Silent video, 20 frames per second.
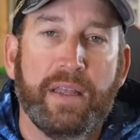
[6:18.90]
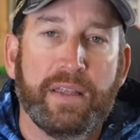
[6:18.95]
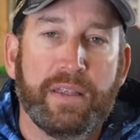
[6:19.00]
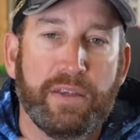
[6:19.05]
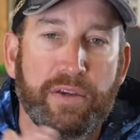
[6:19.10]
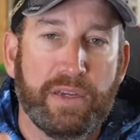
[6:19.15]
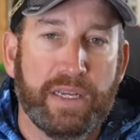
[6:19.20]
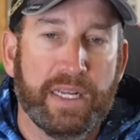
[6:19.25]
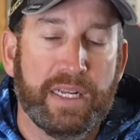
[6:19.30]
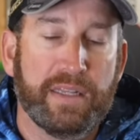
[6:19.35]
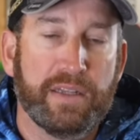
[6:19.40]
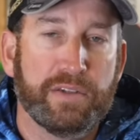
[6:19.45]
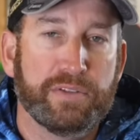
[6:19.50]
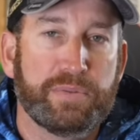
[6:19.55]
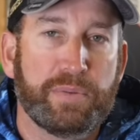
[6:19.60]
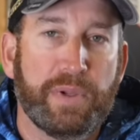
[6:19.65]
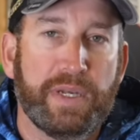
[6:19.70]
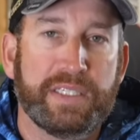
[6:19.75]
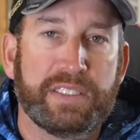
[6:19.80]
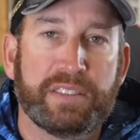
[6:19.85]
You get in those
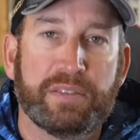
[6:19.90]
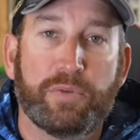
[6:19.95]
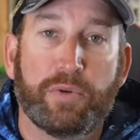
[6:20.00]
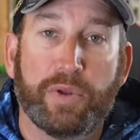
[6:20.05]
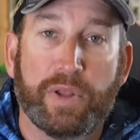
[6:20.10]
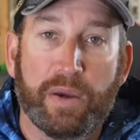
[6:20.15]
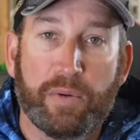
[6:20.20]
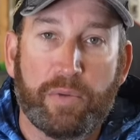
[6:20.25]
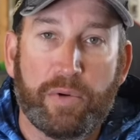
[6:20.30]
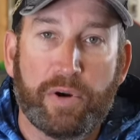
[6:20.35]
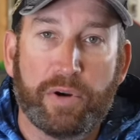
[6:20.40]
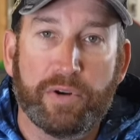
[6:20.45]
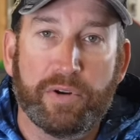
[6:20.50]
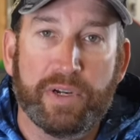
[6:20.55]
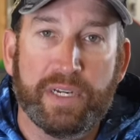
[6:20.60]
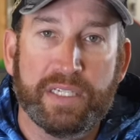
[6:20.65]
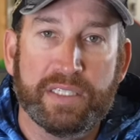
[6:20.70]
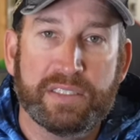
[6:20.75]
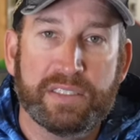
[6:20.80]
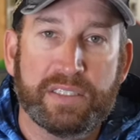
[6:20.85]
places where that water
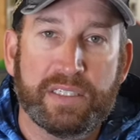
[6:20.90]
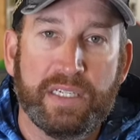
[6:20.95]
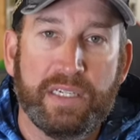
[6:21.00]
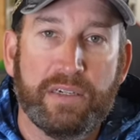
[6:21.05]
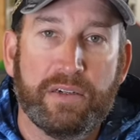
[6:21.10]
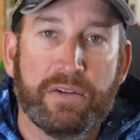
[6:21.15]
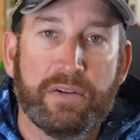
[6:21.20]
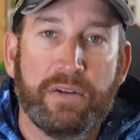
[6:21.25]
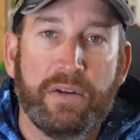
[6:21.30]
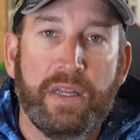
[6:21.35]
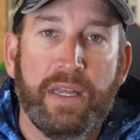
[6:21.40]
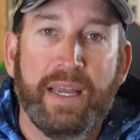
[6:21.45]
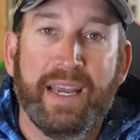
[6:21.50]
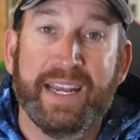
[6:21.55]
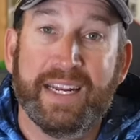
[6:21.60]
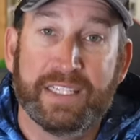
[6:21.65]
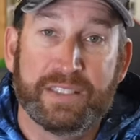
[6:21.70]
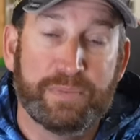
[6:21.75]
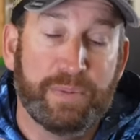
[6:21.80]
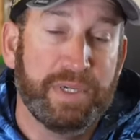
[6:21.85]
is still,
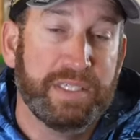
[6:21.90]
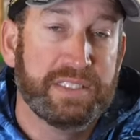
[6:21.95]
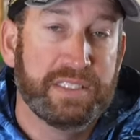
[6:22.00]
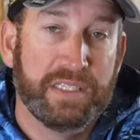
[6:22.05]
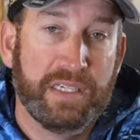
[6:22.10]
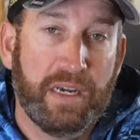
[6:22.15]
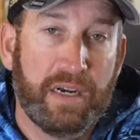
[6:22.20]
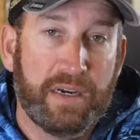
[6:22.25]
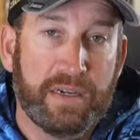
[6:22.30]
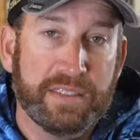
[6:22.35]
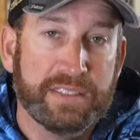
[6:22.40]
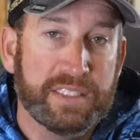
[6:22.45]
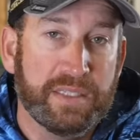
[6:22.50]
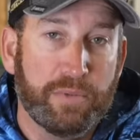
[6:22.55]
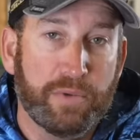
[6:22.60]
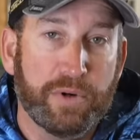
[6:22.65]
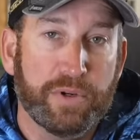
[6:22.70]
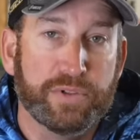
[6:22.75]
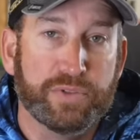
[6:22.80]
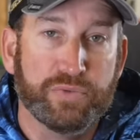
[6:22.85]
and especially, honestly,
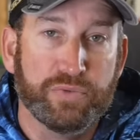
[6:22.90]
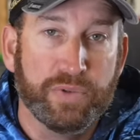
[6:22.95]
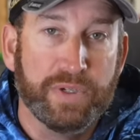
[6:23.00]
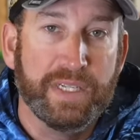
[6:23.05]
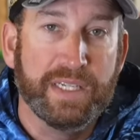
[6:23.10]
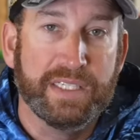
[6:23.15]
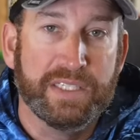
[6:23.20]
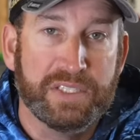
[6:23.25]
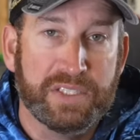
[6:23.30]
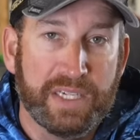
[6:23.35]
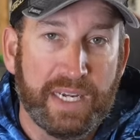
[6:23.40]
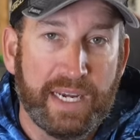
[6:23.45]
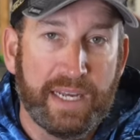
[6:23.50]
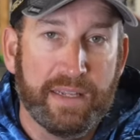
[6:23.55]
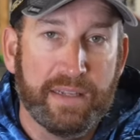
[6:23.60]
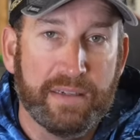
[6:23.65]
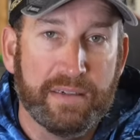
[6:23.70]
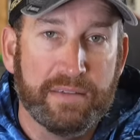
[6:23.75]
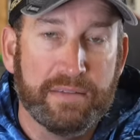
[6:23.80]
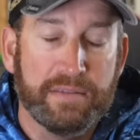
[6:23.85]
where it's really
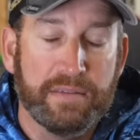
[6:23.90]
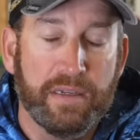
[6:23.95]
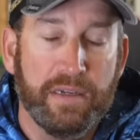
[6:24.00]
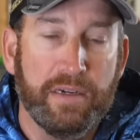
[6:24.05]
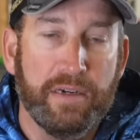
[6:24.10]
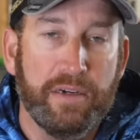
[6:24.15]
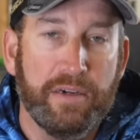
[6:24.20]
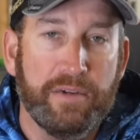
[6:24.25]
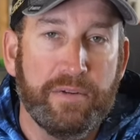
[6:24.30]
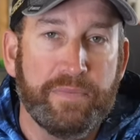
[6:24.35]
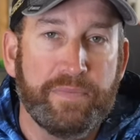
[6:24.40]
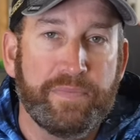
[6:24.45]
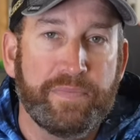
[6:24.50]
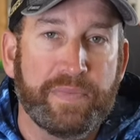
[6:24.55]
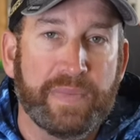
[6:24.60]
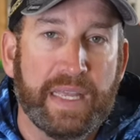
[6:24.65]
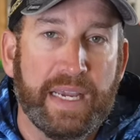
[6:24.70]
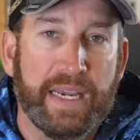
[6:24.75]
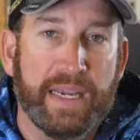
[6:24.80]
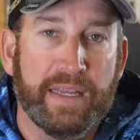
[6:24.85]
shallow.
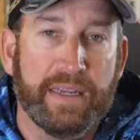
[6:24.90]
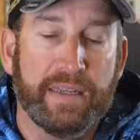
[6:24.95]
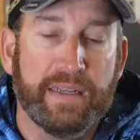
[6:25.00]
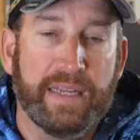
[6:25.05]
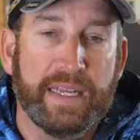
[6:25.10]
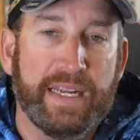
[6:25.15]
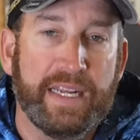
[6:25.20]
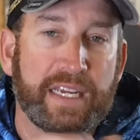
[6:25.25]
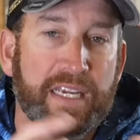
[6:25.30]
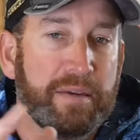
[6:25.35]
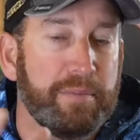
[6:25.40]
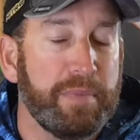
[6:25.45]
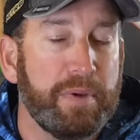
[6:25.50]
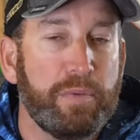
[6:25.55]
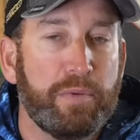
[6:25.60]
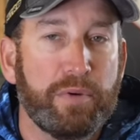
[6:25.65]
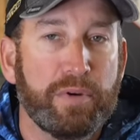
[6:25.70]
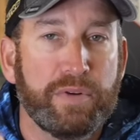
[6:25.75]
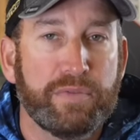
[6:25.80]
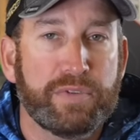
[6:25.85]
And it can be
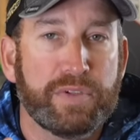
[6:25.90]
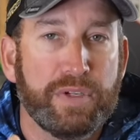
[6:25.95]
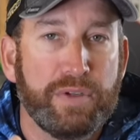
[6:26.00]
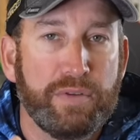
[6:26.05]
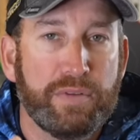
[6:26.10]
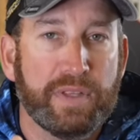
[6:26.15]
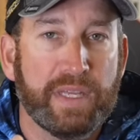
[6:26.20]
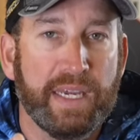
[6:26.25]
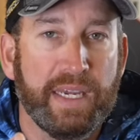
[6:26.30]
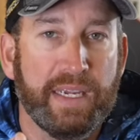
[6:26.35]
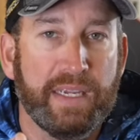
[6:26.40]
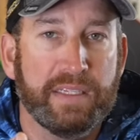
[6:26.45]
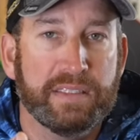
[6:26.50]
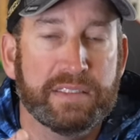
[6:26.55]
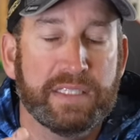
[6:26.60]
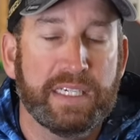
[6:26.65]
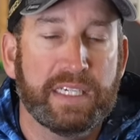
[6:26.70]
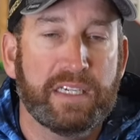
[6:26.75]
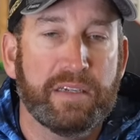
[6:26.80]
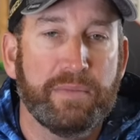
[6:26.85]
one of two things.
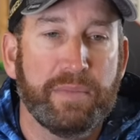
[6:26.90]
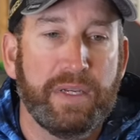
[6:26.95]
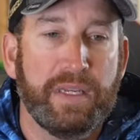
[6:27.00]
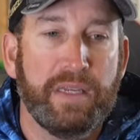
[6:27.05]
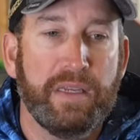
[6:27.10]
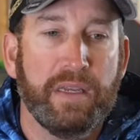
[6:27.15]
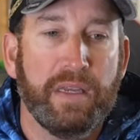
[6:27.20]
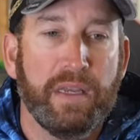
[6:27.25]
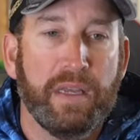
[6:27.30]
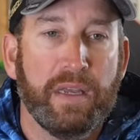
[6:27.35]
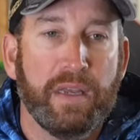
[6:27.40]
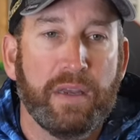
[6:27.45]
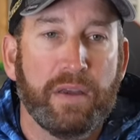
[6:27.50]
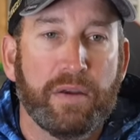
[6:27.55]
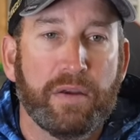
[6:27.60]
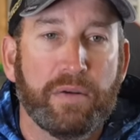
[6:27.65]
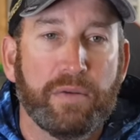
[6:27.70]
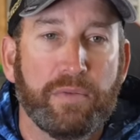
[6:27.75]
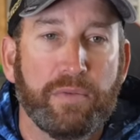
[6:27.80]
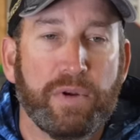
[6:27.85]
It can be
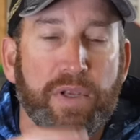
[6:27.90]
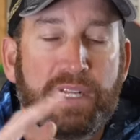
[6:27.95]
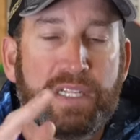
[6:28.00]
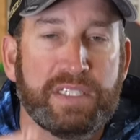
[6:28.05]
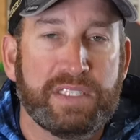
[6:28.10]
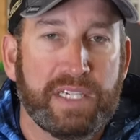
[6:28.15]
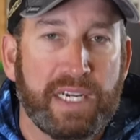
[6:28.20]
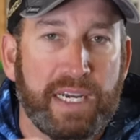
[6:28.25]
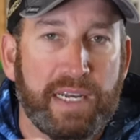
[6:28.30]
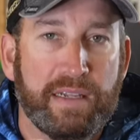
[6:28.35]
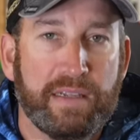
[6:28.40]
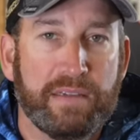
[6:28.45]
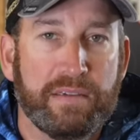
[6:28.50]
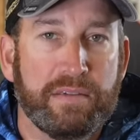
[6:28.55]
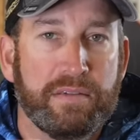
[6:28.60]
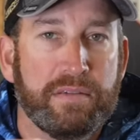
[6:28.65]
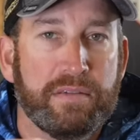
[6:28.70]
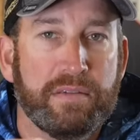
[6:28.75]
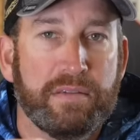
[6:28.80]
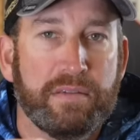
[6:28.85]
really shallow,
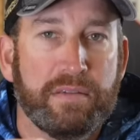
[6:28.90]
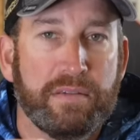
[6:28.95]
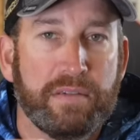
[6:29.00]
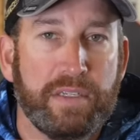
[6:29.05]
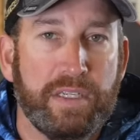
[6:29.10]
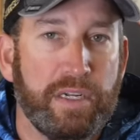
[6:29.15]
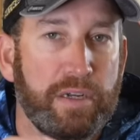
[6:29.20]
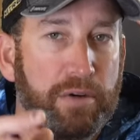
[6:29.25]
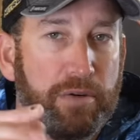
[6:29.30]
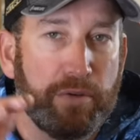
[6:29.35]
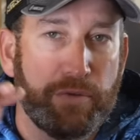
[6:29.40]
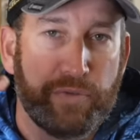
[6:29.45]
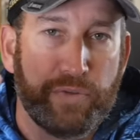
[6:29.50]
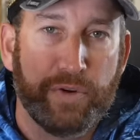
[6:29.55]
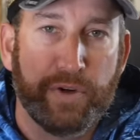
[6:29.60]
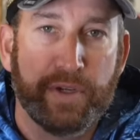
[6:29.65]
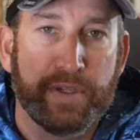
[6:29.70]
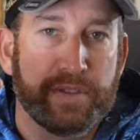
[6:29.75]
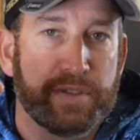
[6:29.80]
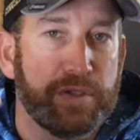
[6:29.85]
a
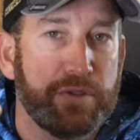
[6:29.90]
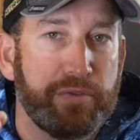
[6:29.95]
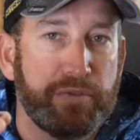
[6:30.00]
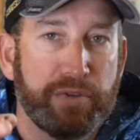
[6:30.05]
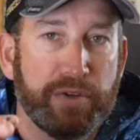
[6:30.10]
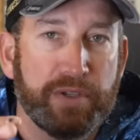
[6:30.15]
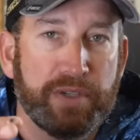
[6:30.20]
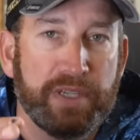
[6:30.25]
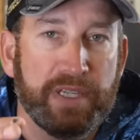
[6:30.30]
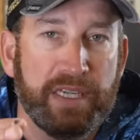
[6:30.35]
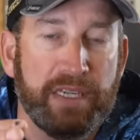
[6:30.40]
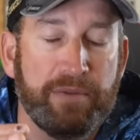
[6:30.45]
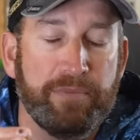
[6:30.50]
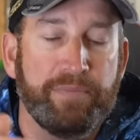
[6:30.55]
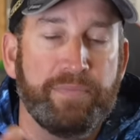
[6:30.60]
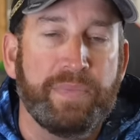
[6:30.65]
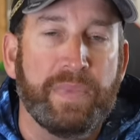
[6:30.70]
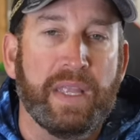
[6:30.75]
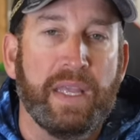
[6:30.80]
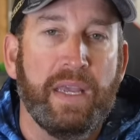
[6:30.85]
foot, 2 foot deep,
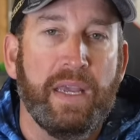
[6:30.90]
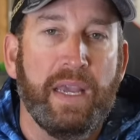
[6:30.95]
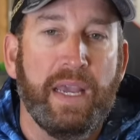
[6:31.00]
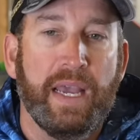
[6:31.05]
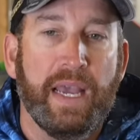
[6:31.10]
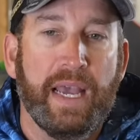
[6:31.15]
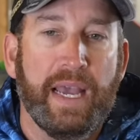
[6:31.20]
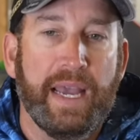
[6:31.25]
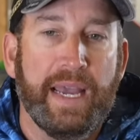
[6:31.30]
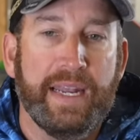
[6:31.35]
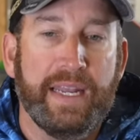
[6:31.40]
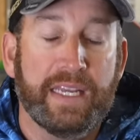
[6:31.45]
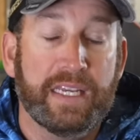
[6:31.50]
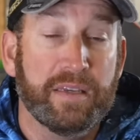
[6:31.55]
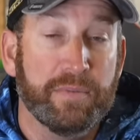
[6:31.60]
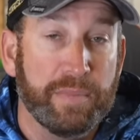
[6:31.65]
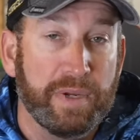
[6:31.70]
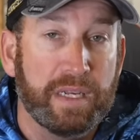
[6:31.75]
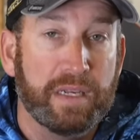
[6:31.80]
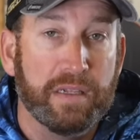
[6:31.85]
and it
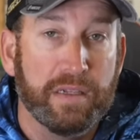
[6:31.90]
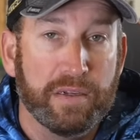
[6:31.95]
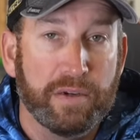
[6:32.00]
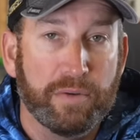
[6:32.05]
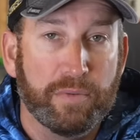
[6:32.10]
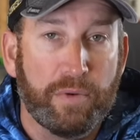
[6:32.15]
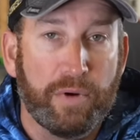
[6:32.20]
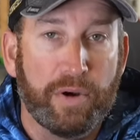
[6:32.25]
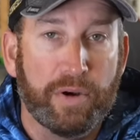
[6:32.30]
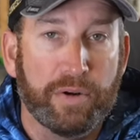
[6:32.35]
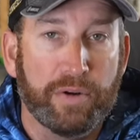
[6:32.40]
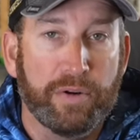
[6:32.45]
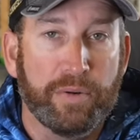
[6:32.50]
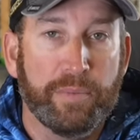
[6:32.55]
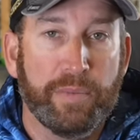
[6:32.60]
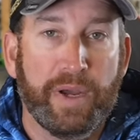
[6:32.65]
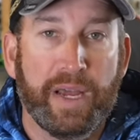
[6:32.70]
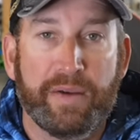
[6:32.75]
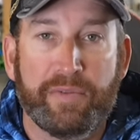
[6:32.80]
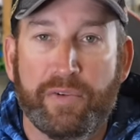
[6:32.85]
can be clear water
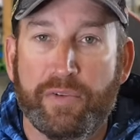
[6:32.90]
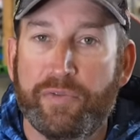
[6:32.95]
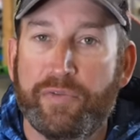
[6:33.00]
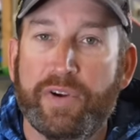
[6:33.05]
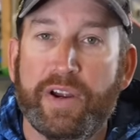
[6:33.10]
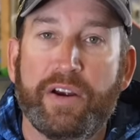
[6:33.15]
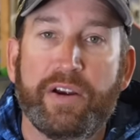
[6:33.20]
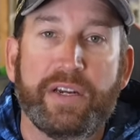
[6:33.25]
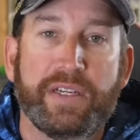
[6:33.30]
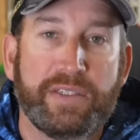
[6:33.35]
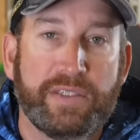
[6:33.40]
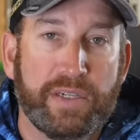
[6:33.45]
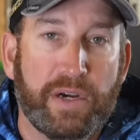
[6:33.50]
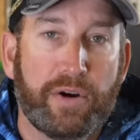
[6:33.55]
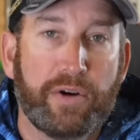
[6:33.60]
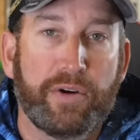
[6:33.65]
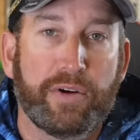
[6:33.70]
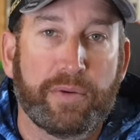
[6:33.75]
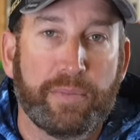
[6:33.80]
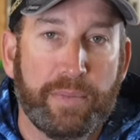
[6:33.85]
but have a very
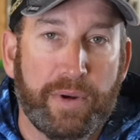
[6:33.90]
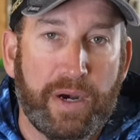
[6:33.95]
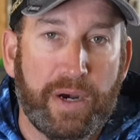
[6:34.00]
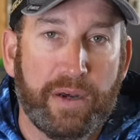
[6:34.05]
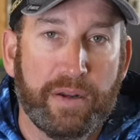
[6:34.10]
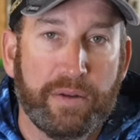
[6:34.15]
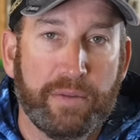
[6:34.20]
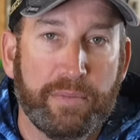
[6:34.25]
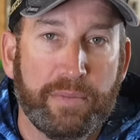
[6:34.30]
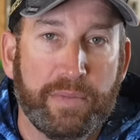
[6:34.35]
dark bottom.